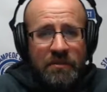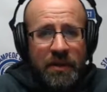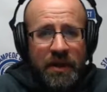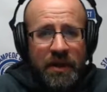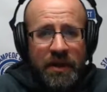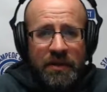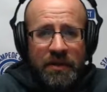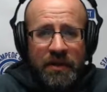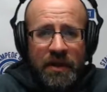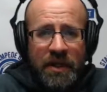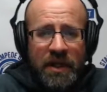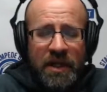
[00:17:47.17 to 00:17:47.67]
but
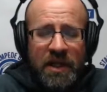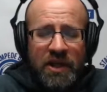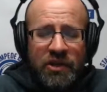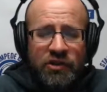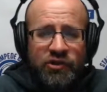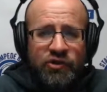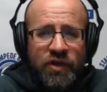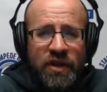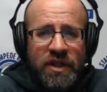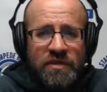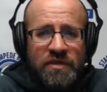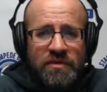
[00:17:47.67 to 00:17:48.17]
he
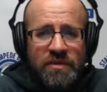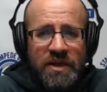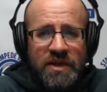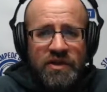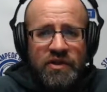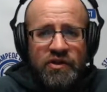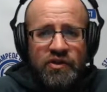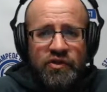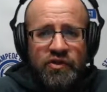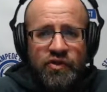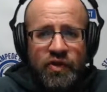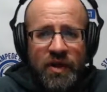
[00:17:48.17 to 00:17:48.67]
intrigues me
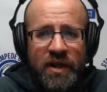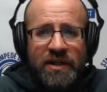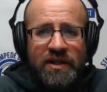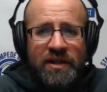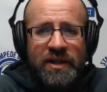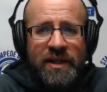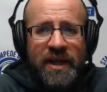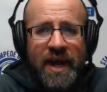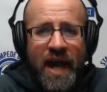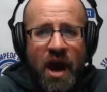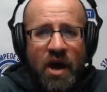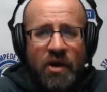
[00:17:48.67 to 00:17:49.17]

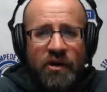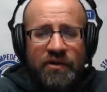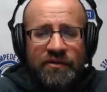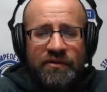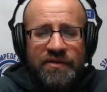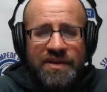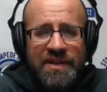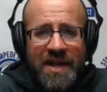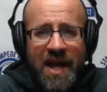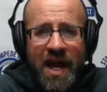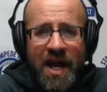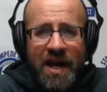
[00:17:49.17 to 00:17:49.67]
strictly out of
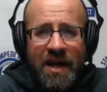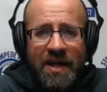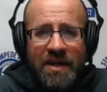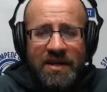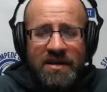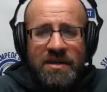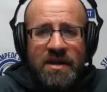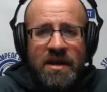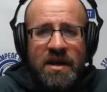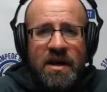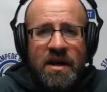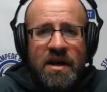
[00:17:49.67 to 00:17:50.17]

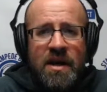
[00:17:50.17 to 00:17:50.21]
size.